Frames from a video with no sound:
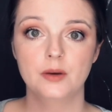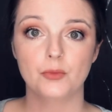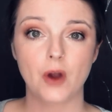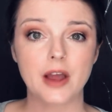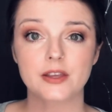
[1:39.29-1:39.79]

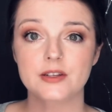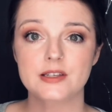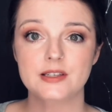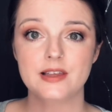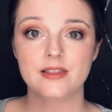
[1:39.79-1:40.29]

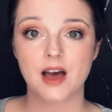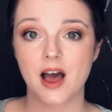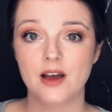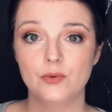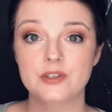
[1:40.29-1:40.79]
miraculously
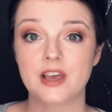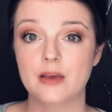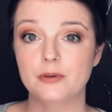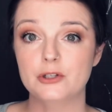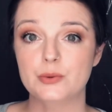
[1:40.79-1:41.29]
Thad was
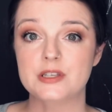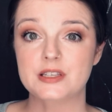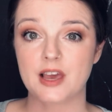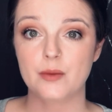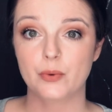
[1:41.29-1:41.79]
able to
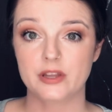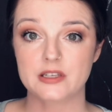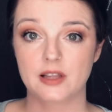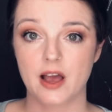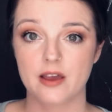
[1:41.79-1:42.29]
escape with his
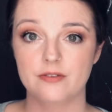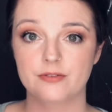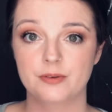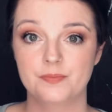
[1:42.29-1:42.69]
life.